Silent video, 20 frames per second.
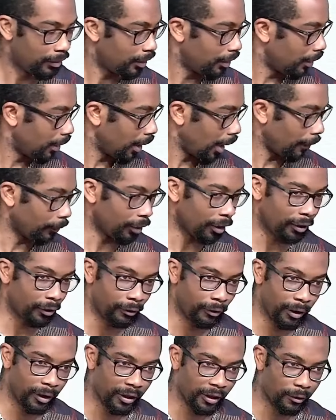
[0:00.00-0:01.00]
I'm not the
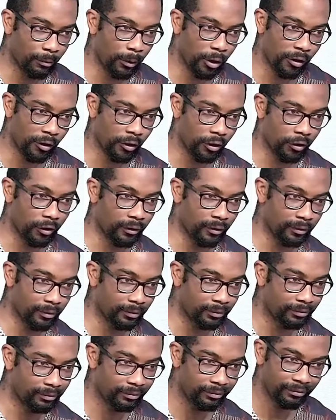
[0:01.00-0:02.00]
greatest musician.
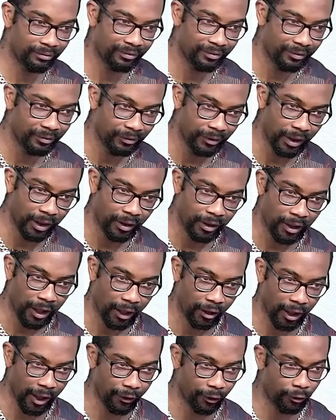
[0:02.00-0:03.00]
I don't
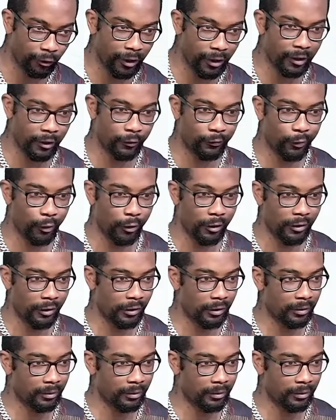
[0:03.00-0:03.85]
have the greatest voice.